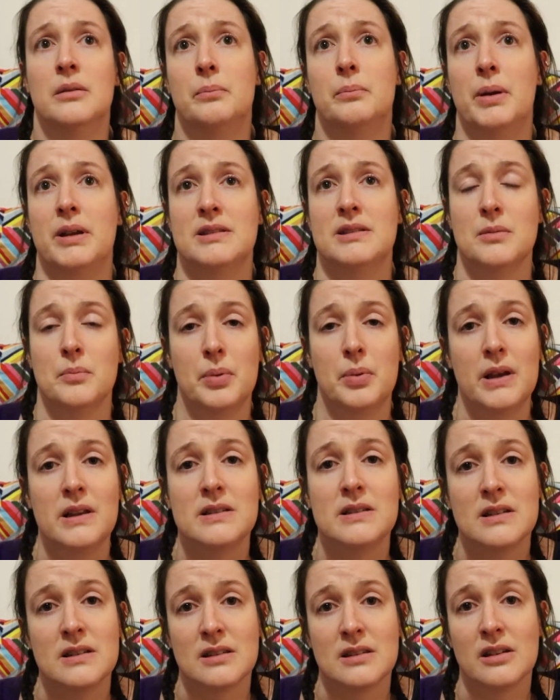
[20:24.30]
bits and
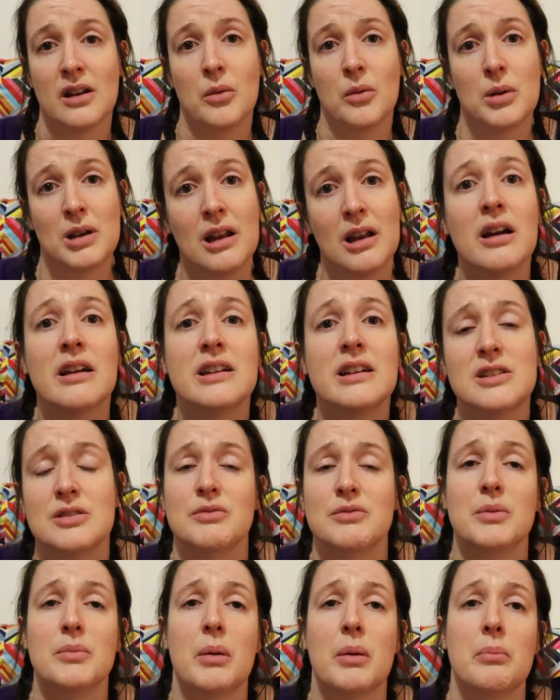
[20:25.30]
pieces that I would like to
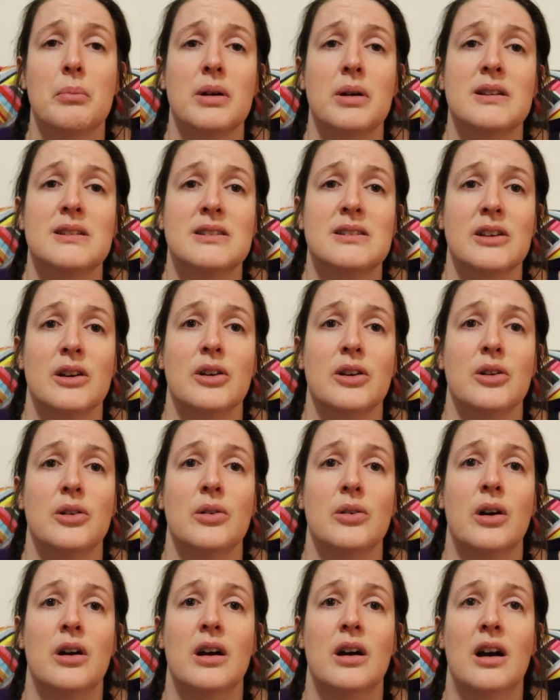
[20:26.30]
remember.
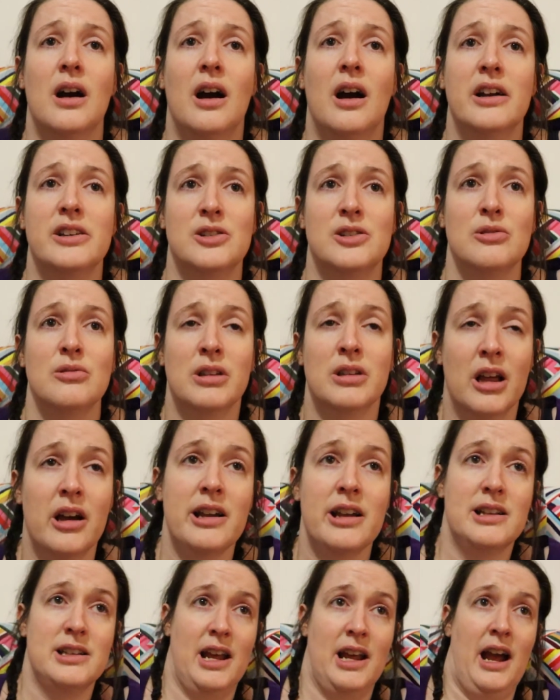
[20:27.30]
So I do
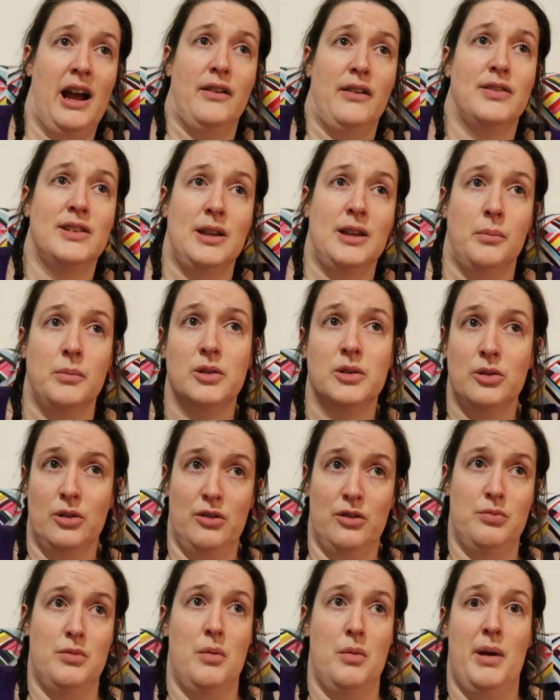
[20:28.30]
like to have some sort
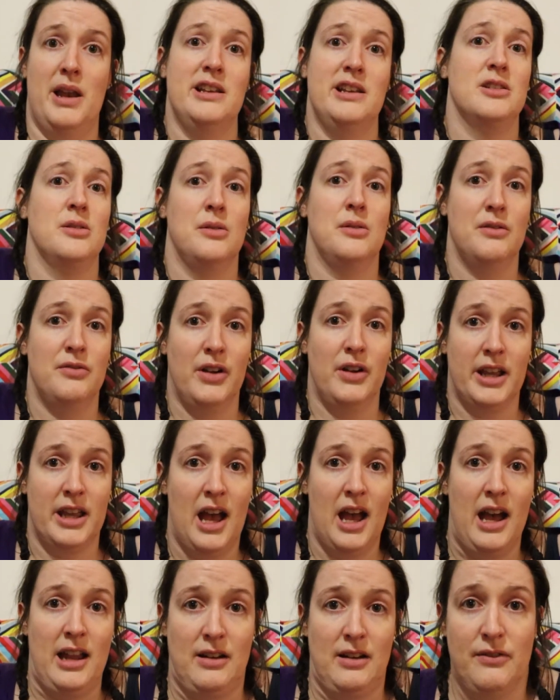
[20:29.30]
of memento, if I
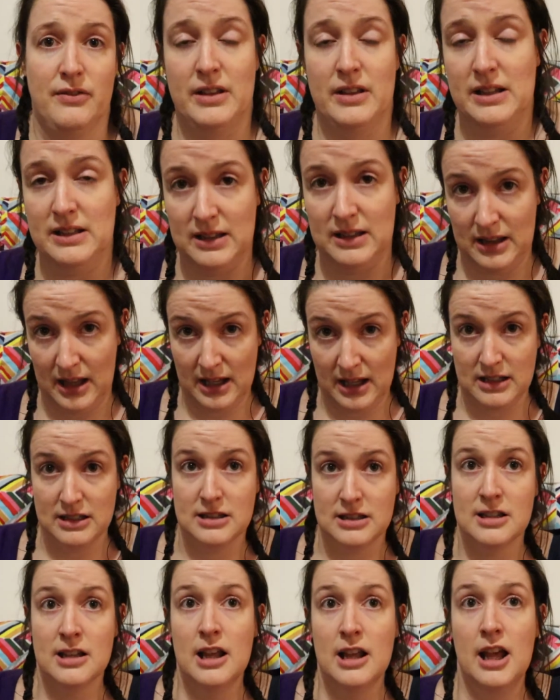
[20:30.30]
can, of these
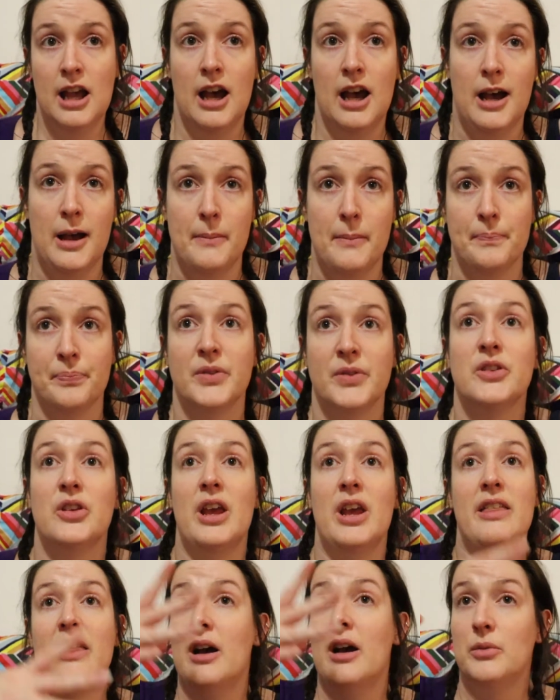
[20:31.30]
things. So
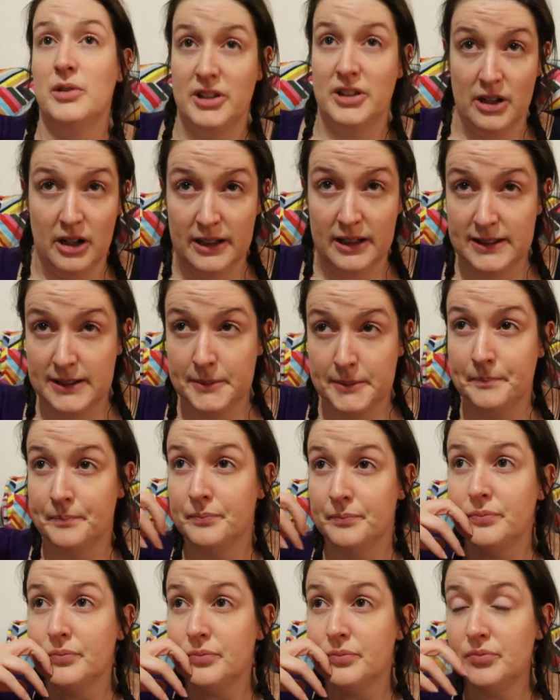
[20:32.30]
yeah, that was nice.
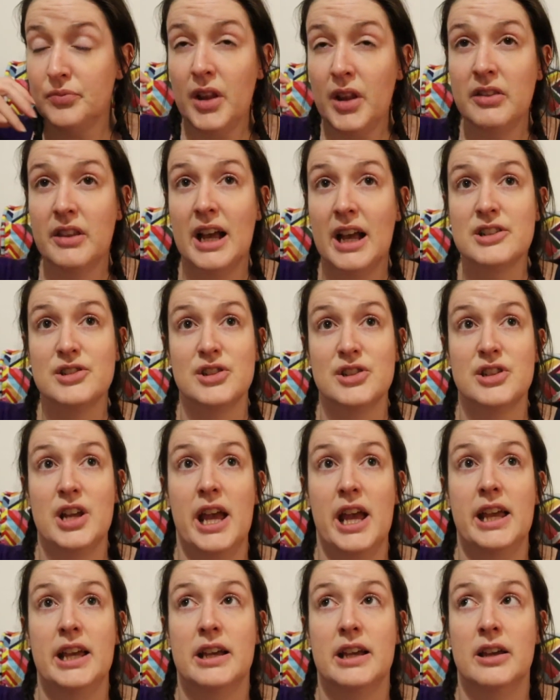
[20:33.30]
They actually
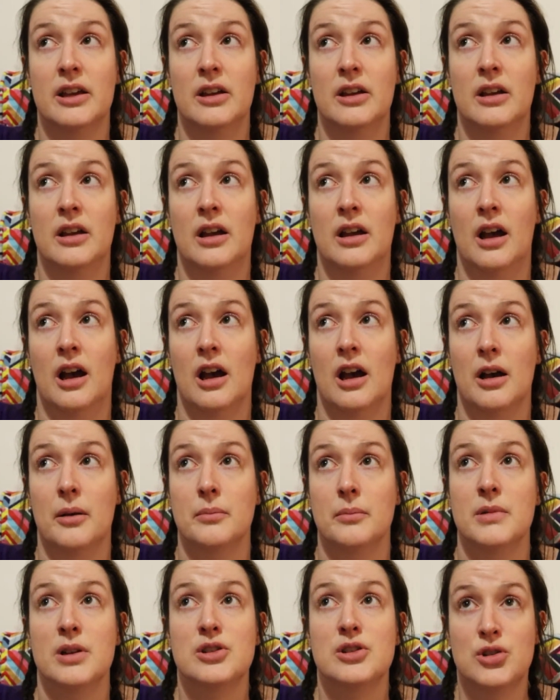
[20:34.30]
take
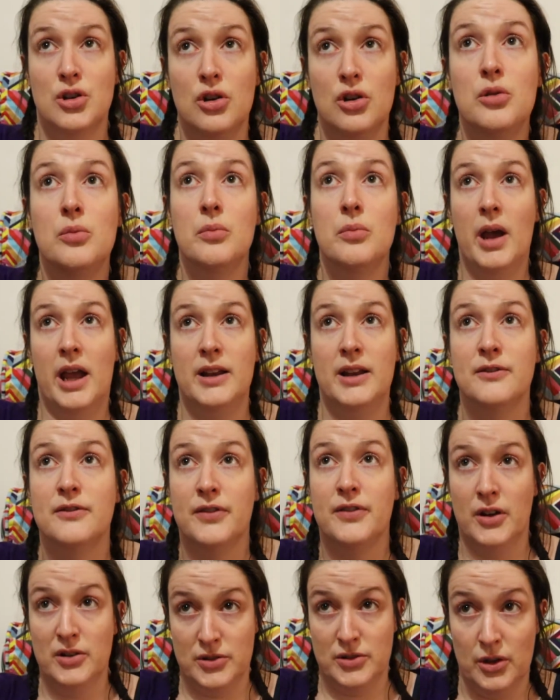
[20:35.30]
2 main
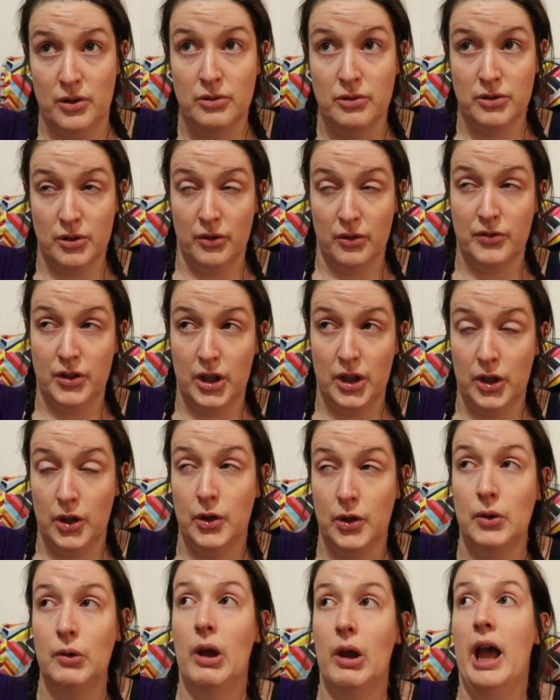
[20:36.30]
photos of
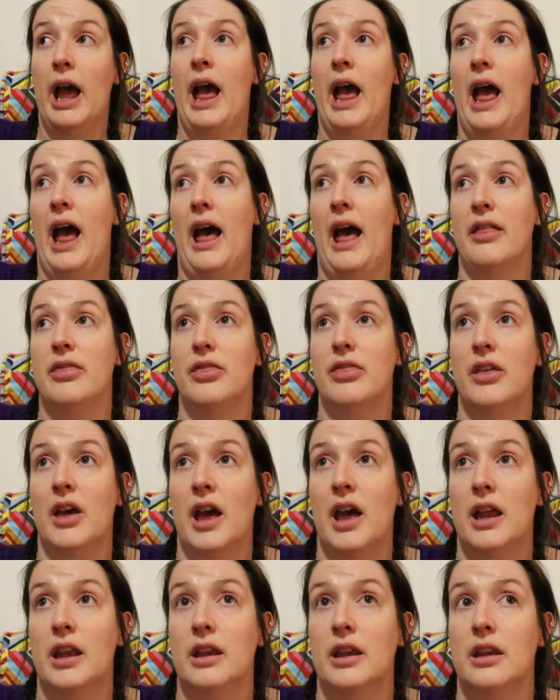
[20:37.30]
you, and
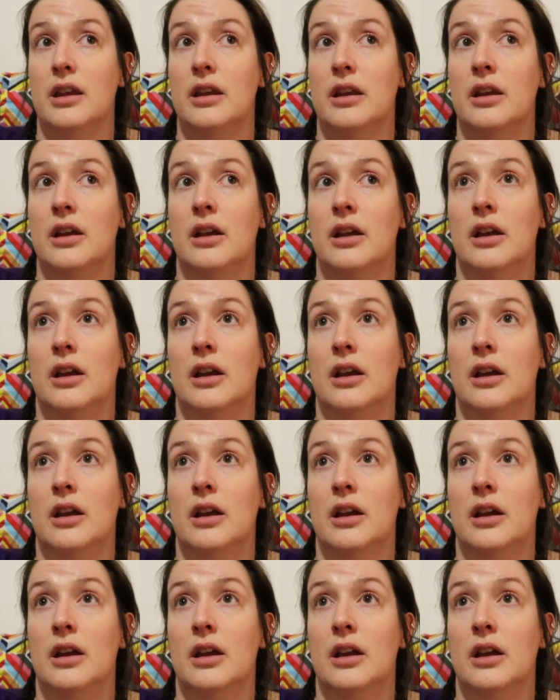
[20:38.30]
then